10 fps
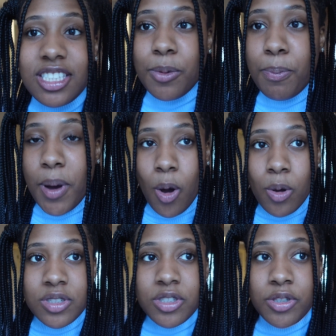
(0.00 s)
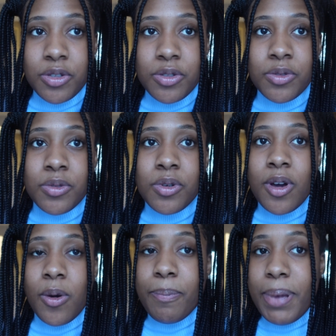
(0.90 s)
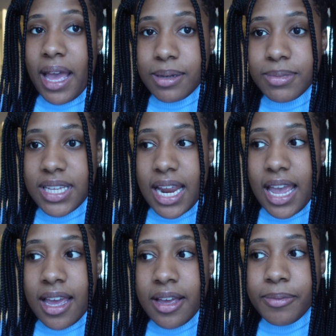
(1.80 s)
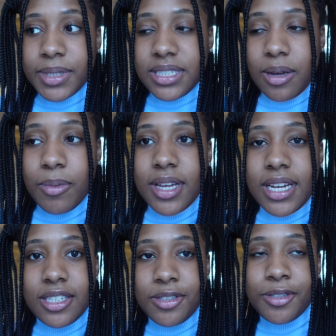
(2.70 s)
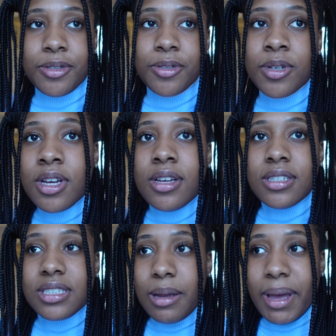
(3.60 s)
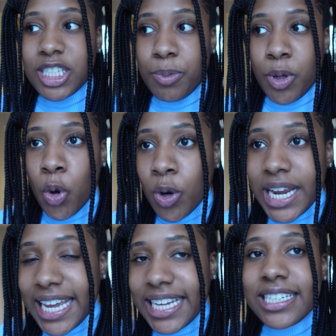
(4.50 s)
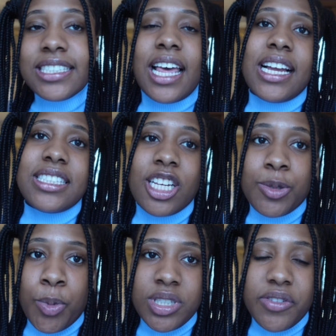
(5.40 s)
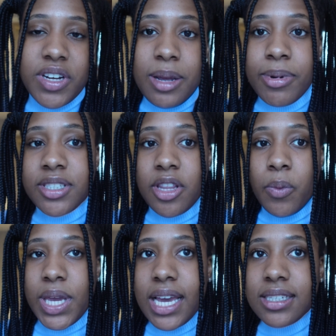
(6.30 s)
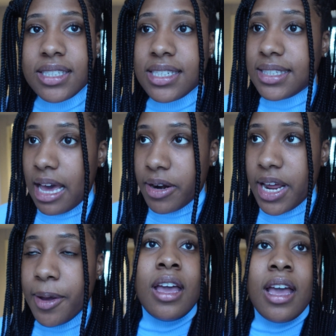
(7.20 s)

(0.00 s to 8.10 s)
supposed to go to Peckham today with someone and do some exploring, because I like to explore different neighborhoods on the weekends. It's Saturday.